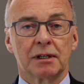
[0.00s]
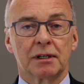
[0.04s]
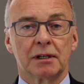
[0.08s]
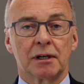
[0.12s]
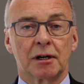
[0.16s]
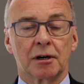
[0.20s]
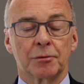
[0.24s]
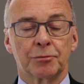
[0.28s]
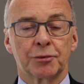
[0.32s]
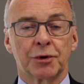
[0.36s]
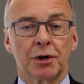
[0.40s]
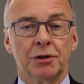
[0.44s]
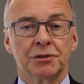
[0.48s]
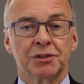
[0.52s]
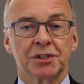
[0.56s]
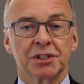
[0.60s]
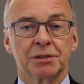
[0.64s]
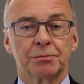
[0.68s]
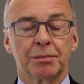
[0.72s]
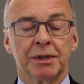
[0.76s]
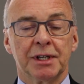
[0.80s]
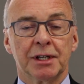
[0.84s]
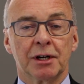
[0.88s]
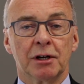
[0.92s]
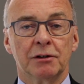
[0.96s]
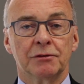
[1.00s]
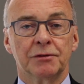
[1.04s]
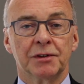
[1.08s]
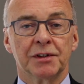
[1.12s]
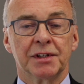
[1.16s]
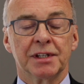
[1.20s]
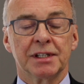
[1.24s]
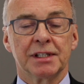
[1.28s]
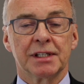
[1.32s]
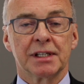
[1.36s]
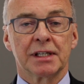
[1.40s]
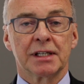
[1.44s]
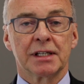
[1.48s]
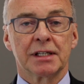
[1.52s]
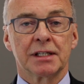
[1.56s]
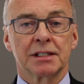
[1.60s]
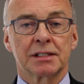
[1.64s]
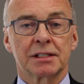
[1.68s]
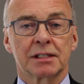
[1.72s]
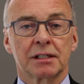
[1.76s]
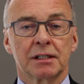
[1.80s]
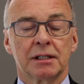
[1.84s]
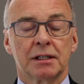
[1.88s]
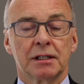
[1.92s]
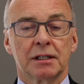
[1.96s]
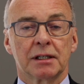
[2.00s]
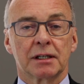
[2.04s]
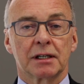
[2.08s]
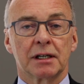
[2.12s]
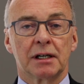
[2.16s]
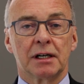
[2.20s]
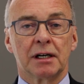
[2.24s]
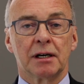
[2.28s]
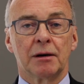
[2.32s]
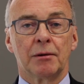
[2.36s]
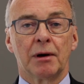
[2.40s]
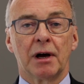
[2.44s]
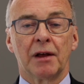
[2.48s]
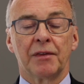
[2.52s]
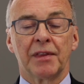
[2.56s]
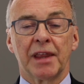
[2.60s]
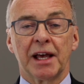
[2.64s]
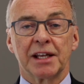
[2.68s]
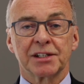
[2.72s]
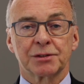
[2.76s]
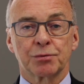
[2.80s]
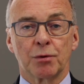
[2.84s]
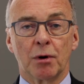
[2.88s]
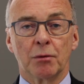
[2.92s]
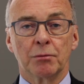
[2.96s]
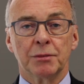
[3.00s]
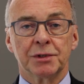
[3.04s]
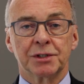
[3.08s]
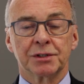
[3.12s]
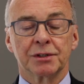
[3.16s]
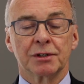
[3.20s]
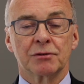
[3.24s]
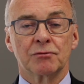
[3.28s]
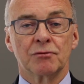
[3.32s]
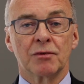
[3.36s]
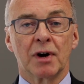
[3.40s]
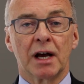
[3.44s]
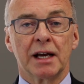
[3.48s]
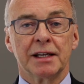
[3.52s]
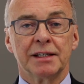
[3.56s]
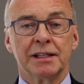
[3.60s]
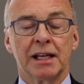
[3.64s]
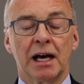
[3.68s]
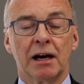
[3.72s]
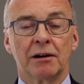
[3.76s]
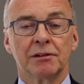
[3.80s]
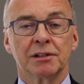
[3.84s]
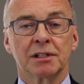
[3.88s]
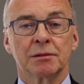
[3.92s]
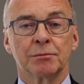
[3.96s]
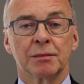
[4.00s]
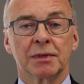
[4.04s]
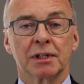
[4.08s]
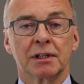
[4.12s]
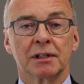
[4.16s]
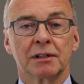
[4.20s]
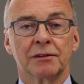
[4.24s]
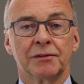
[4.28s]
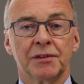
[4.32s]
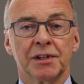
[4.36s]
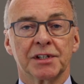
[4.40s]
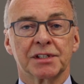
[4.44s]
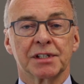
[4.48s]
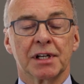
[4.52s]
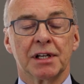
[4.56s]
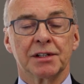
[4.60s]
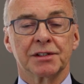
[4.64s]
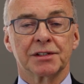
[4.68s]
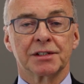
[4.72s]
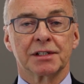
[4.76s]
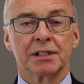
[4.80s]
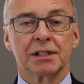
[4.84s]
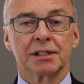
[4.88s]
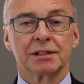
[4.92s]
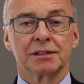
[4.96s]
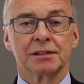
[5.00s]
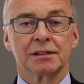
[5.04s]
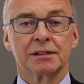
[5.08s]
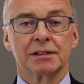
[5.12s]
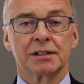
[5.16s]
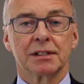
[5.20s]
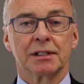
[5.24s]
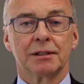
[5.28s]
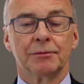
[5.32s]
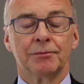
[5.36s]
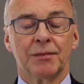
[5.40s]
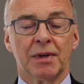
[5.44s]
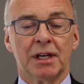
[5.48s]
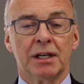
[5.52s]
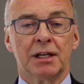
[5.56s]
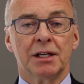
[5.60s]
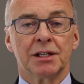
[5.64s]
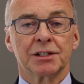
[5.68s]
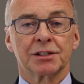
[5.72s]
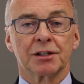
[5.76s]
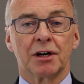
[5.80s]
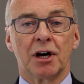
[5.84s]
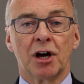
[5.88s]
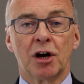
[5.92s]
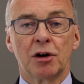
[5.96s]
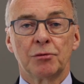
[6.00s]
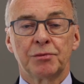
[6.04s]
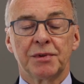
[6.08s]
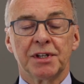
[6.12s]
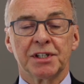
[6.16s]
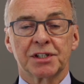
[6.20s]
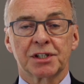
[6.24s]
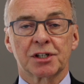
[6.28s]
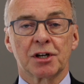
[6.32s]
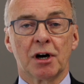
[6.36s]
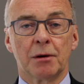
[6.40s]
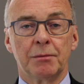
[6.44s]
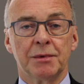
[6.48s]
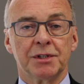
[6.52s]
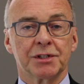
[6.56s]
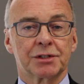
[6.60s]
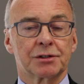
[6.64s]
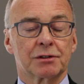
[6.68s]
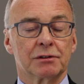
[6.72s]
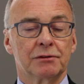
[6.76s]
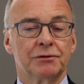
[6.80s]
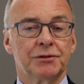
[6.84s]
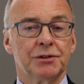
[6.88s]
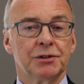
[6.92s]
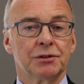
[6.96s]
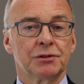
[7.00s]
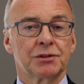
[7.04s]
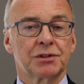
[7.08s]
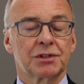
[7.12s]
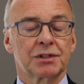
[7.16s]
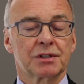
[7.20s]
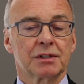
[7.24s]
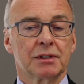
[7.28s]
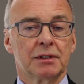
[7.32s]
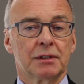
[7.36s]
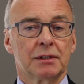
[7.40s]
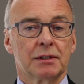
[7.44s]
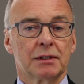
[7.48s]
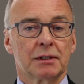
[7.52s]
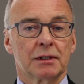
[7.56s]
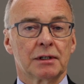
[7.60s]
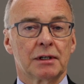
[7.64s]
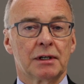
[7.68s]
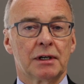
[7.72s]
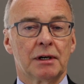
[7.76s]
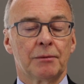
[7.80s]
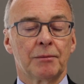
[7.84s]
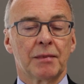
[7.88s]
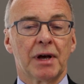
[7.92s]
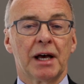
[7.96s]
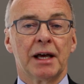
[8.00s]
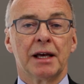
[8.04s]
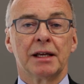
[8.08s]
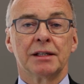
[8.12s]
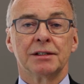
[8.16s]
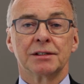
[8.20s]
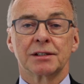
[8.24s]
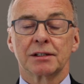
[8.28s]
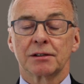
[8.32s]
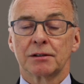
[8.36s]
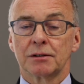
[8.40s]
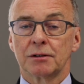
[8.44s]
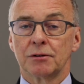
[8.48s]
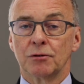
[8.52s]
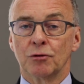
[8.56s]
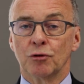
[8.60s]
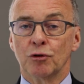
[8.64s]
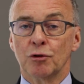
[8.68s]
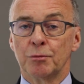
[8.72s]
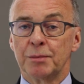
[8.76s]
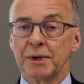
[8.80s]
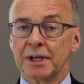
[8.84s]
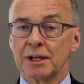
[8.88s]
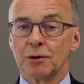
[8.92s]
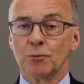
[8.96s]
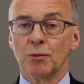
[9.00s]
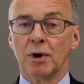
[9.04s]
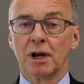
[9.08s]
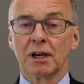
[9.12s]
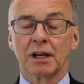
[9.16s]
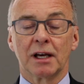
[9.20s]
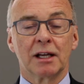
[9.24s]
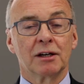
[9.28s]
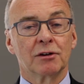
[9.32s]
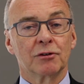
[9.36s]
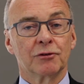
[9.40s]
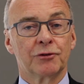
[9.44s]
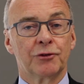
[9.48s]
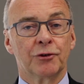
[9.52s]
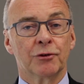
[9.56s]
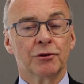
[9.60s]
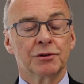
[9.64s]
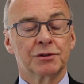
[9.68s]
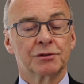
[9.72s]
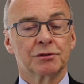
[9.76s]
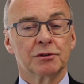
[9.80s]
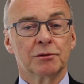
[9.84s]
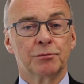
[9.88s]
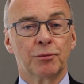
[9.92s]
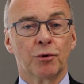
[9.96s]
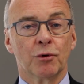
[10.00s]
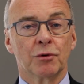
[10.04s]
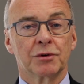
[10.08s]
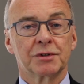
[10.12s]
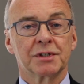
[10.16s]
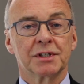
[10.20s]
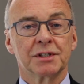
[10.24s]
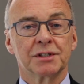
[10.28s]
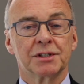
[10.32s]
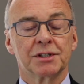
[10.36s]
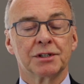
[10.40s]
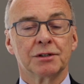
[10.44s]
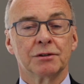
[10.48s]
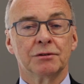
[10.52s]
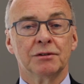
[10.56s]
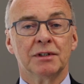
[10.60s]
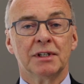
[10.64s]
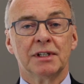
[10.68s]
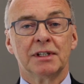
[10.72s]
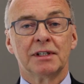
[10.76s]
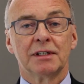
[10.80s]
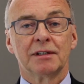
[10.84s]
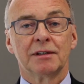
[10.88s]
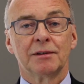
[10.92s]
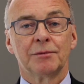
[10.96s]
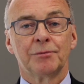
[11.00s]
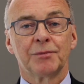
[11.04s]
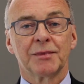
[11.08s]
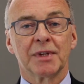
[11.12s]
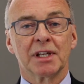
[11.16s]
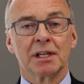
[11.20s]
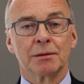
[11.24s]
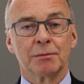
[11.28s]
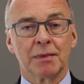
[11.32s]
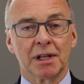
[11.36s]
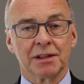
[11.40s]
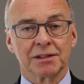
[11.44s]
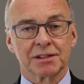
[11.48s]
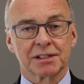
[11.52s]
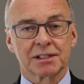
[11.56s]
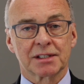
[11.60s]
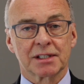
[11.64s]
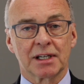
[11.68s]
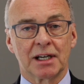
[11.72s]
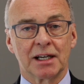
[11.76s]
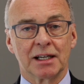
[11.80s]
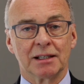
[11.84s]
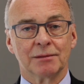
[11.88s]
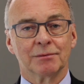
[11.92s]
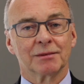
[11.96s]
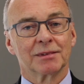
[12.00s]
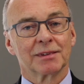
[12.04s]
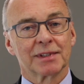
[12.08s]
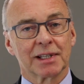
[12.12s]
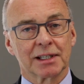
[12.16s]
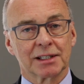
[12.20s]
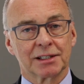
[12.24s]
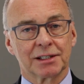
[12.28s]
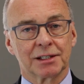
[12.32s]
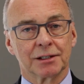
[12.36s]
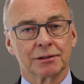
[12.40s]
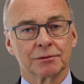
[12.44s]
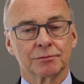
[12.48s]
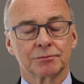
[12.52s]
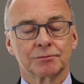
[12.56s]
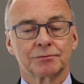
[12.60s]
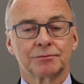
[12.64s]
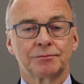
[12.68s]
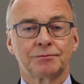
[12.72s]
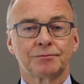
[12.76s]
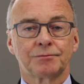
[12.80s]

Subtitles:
our approach has been over the years, and that's what we're doing right now in the middle of this uncertainty. So I hope these comments are of use, and all being well, I look forward to reporting to you in a month's time. Thank you.